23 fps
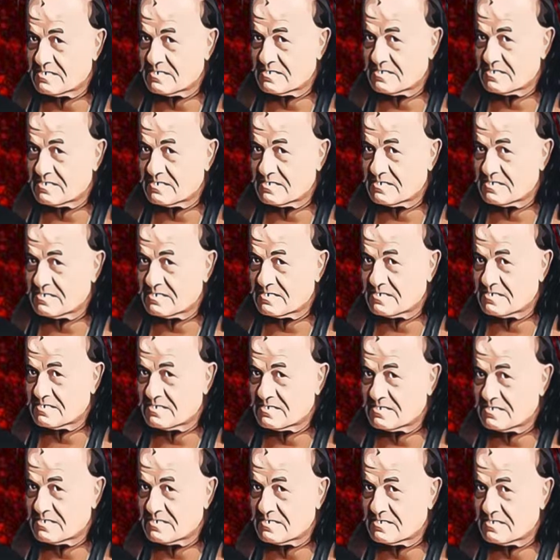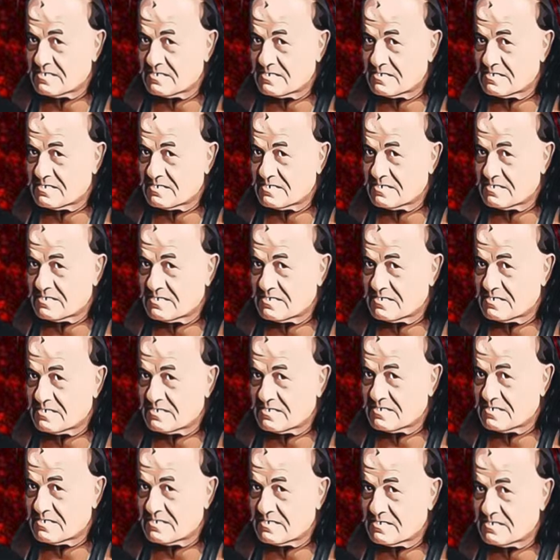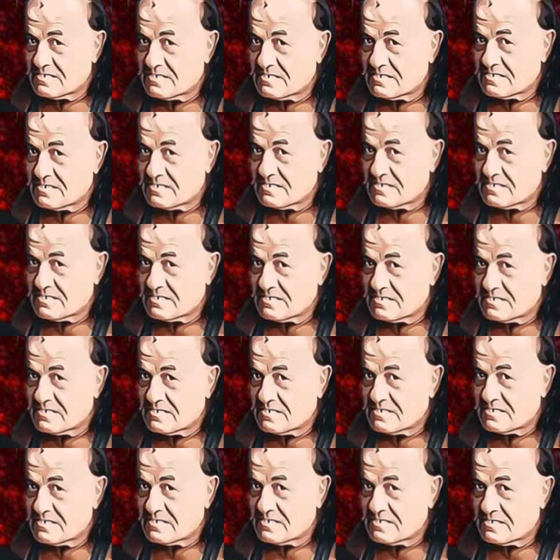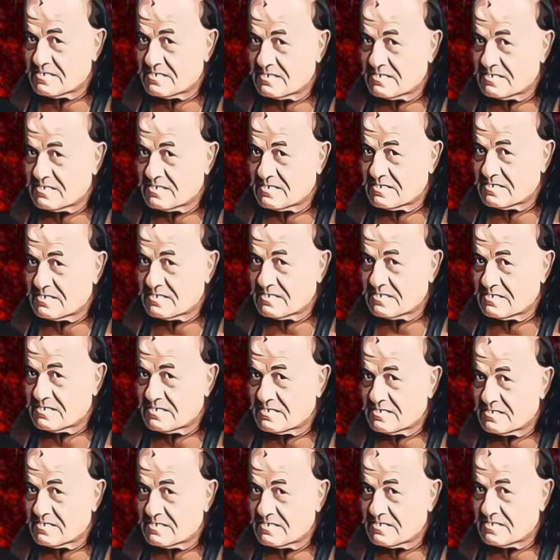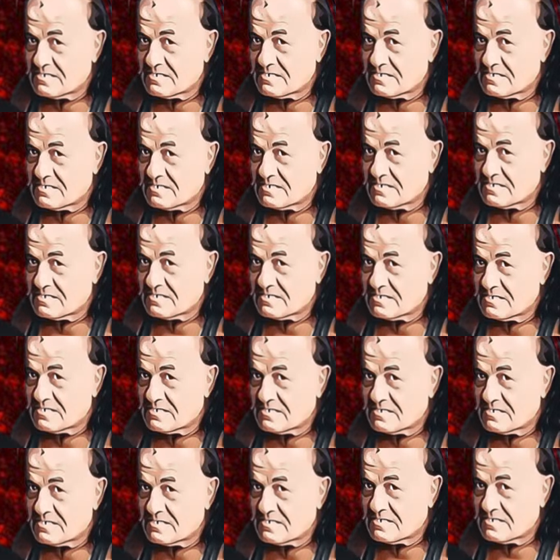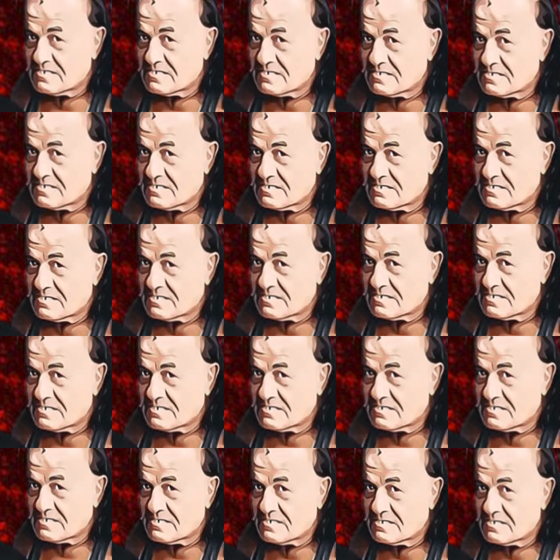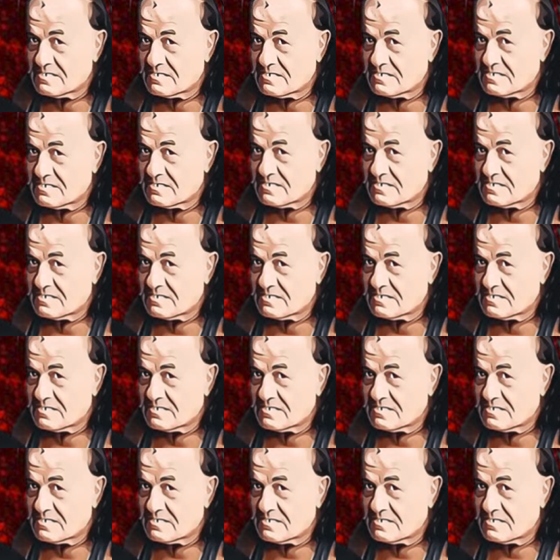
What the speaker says: The person shown says nothing.